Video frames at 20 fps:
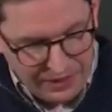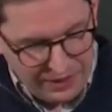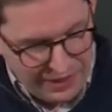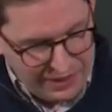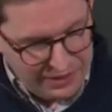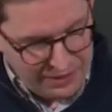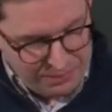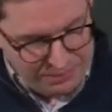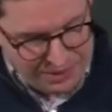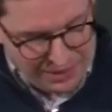
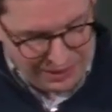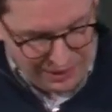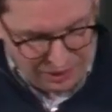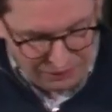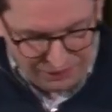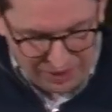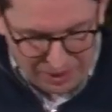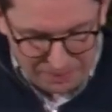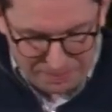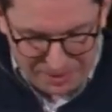In the middle
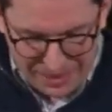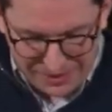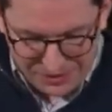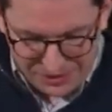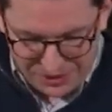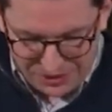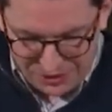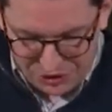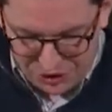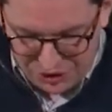of our
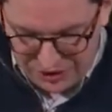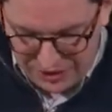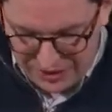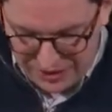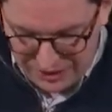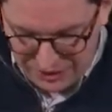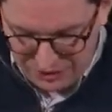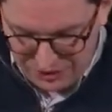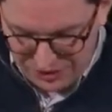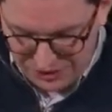passage, uh,
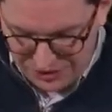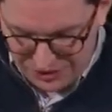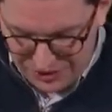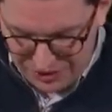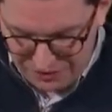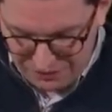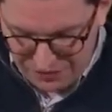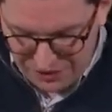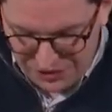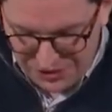you can see
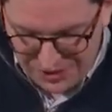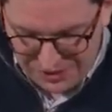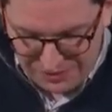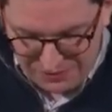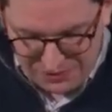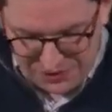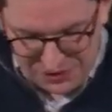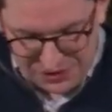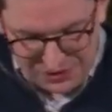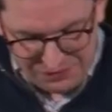it, verse,
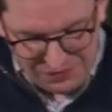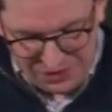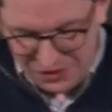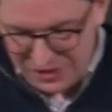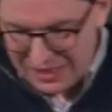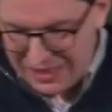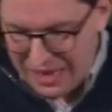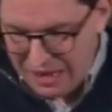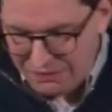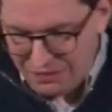verse, verse
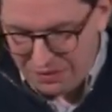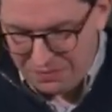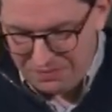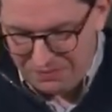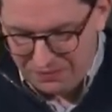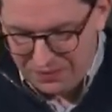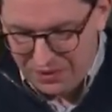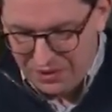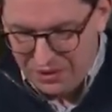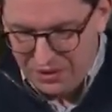11,
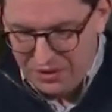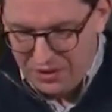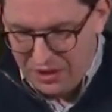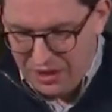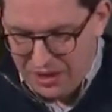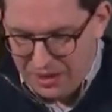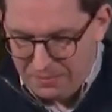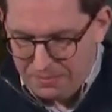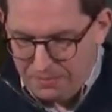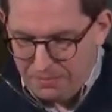
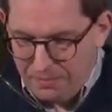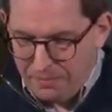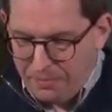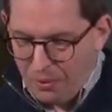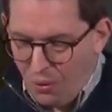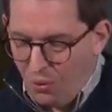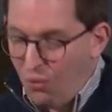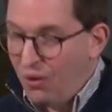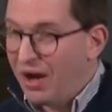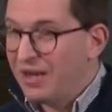um,
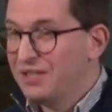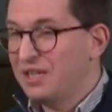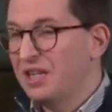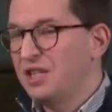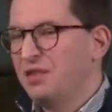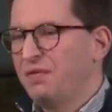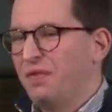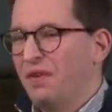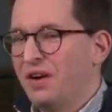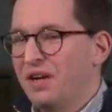Paul
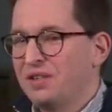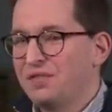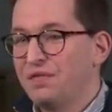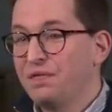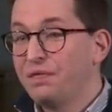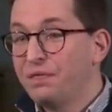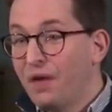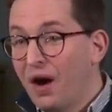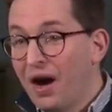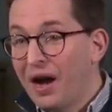identifies
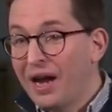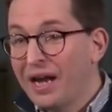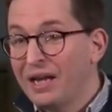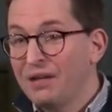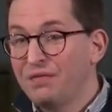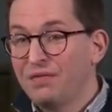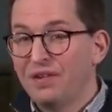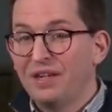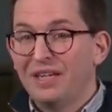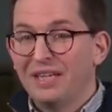
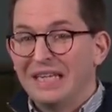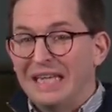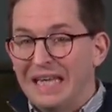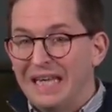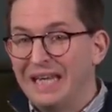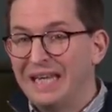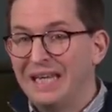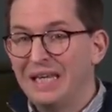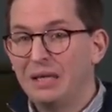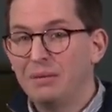five
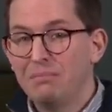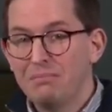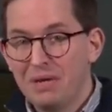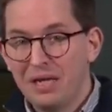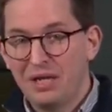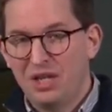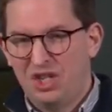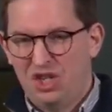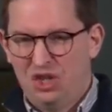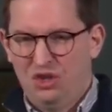key
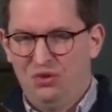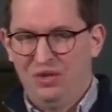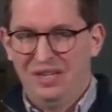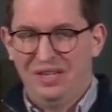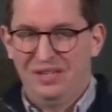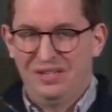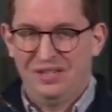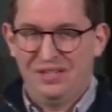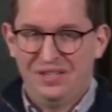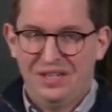
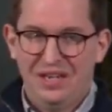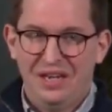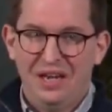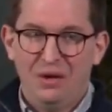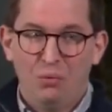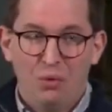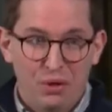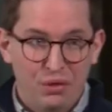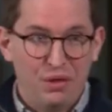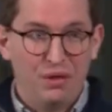ministries
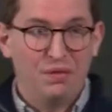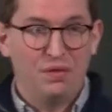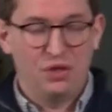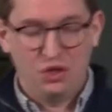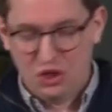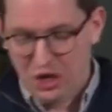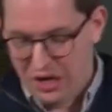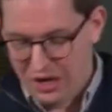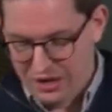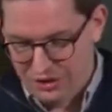within the
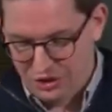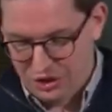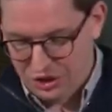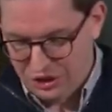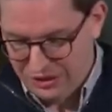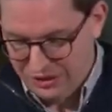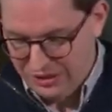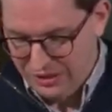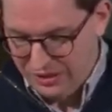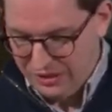church.